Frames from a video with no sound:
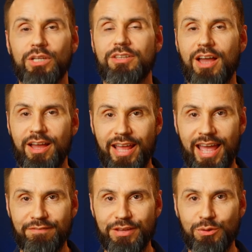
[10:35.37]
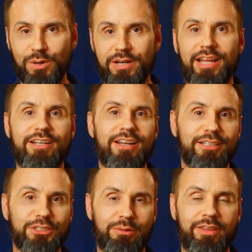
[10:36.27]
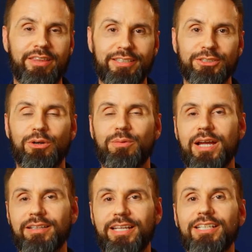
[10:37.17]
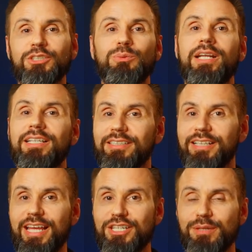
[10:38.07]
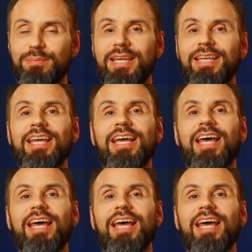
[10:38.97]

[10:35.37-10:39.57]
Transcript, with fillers: Not having one and not doing things correctly is what has led to me